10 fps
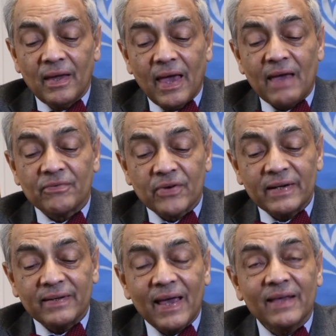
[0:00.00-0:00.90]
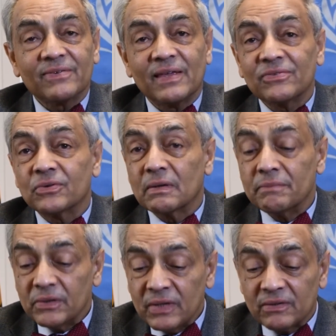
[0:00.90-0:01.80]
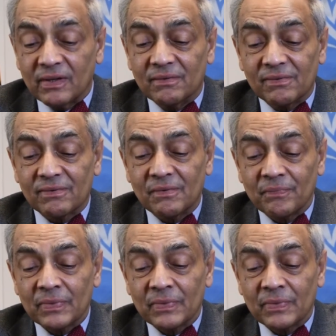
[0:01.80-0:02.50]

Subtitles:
have greater access to communities,